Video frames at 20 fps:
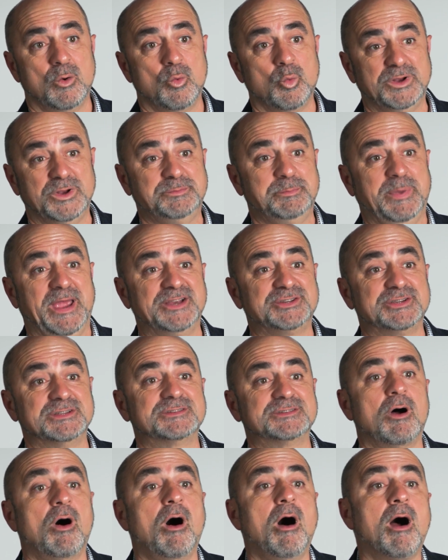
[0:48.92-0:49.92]
which
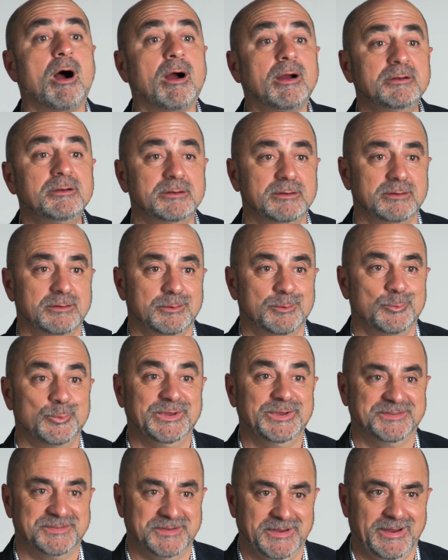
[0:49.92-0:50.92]
patients aren't
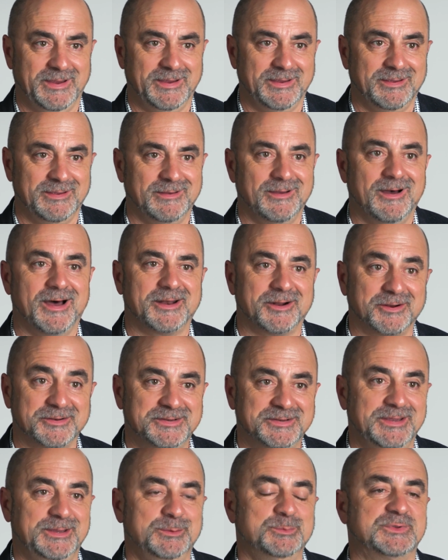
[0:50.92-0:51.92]
we seeing on our
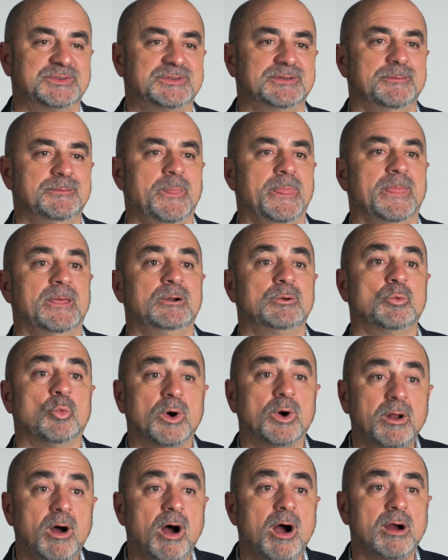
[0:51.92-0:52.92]
teams,
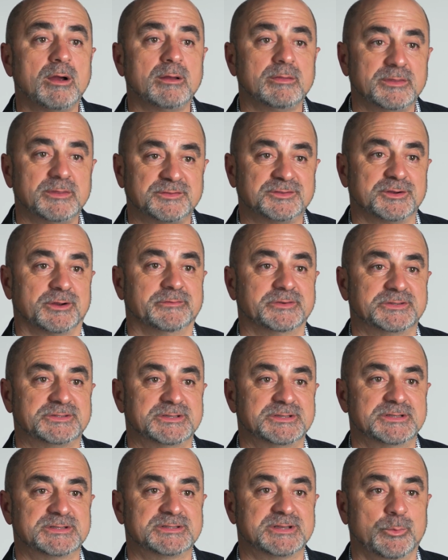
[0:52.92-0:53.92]
what are the
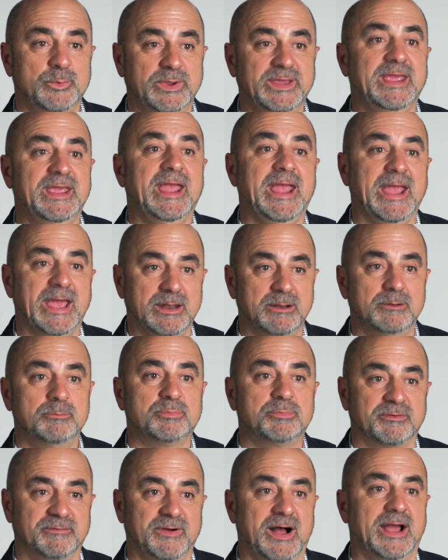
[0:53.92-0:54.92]
services that we can
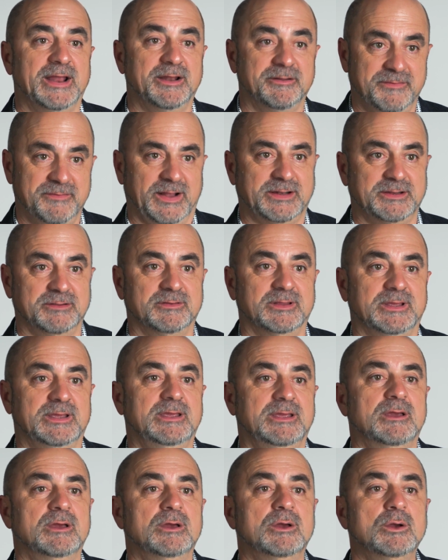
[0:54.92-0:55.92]
provide
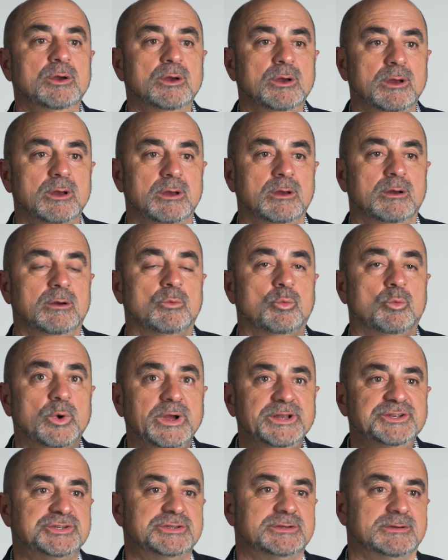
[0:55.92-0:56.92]
effectively
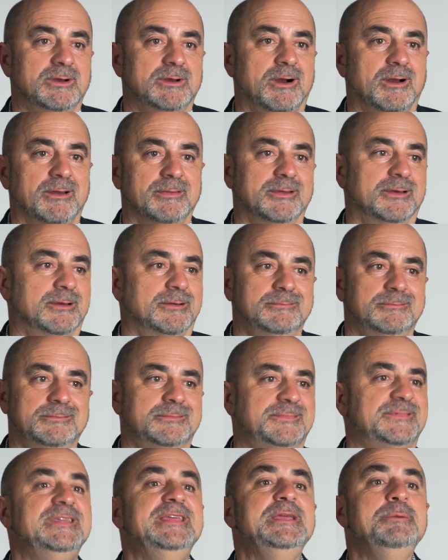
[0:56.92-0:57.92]
which are the
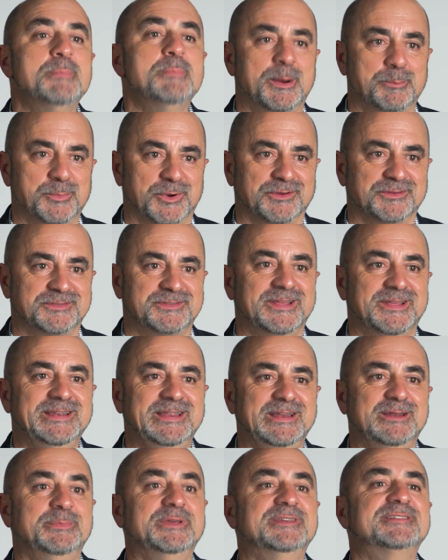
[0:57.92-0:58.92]
team members that
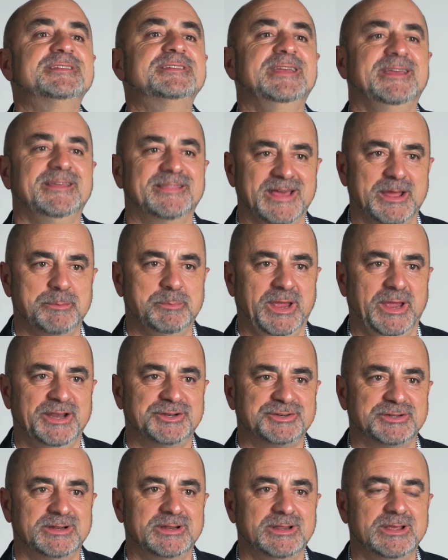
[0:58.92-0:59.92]
need to be seeing that
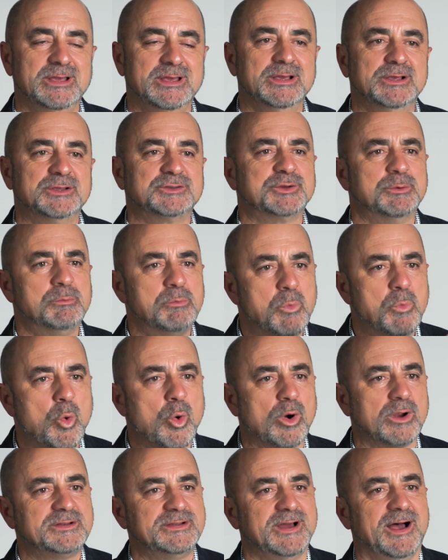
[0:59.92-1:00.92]
patient. So
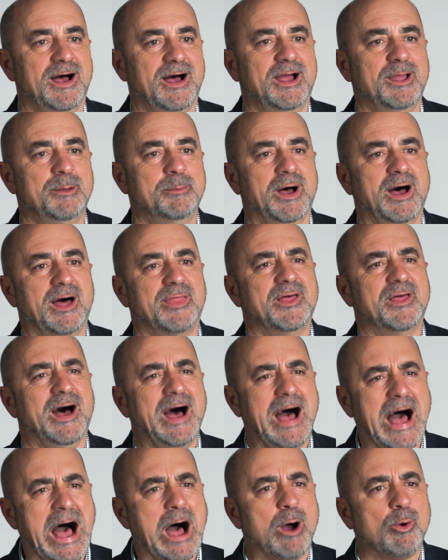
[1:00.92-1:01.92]
more time on the
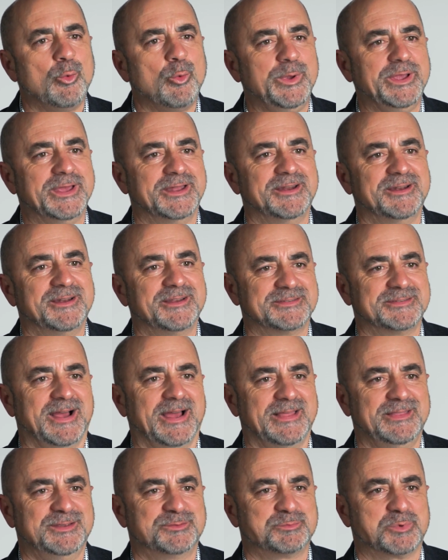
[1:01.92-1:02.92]
how are we going to
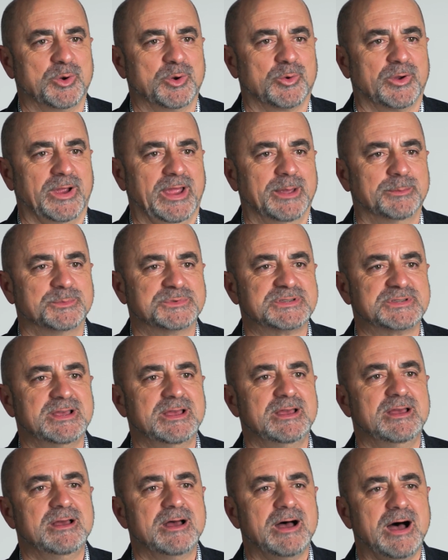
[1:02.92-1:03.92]
design these programs,
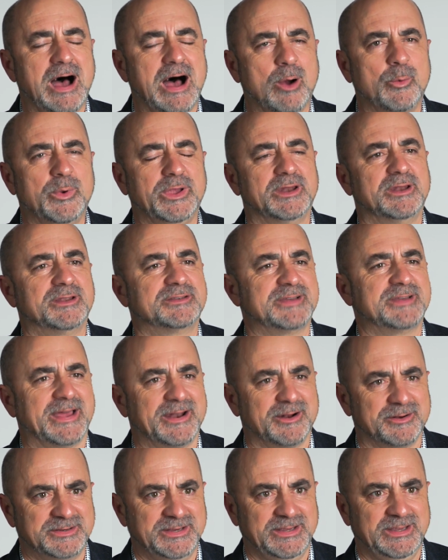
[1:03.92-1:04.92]
how are we going to
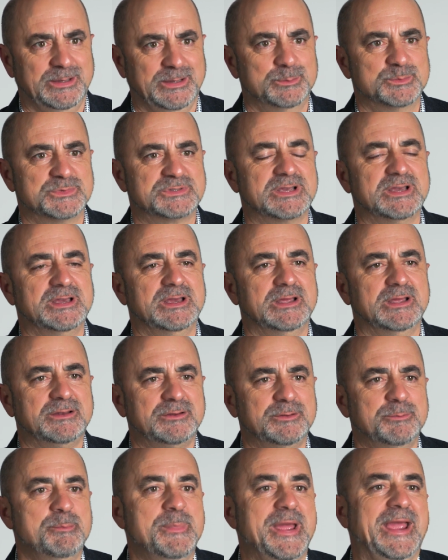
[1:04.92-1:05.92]
design our teams
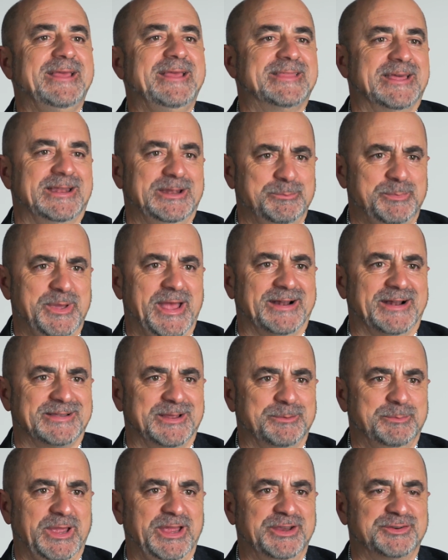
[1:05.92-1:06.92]
to make that impact
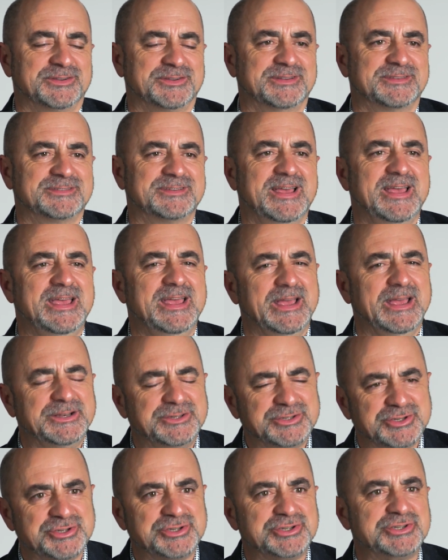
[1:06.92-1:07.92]
on patients, and
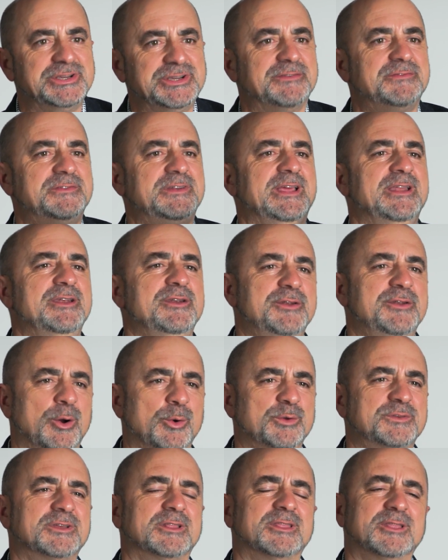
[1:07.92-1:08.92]
just shift and
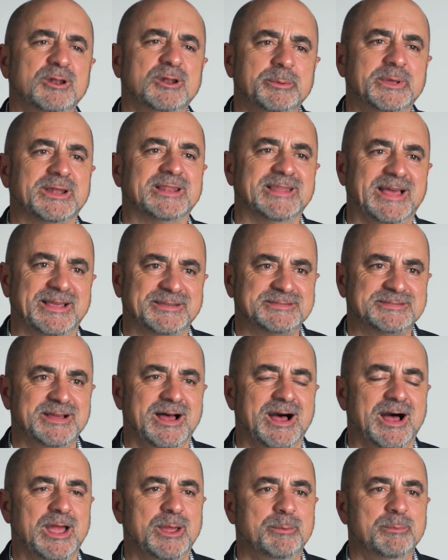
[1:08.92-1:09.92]
dose a little bit less
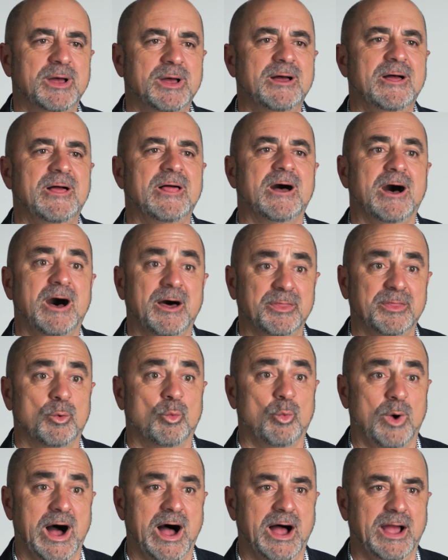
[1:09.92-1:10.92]
time on the
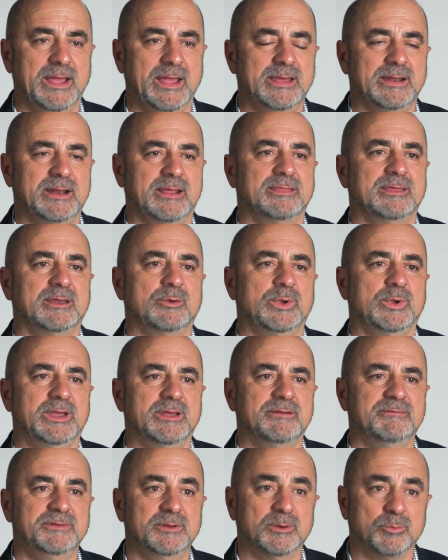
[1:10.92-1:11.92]
why. And I think we
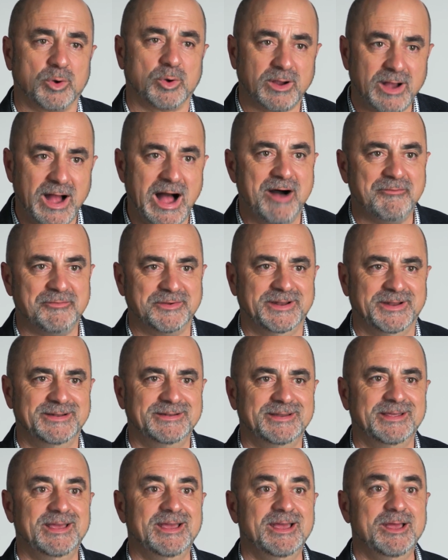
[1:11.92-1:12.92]
can feel more
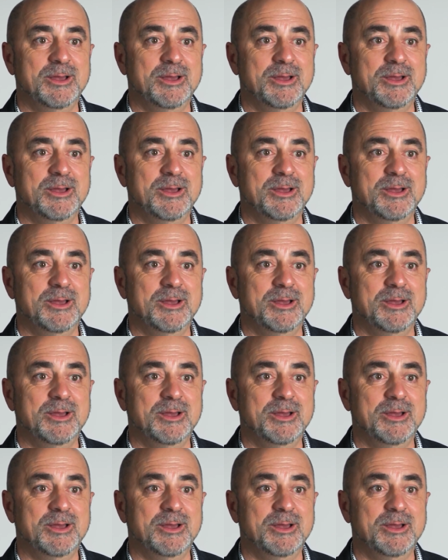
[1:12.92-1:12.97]
confident,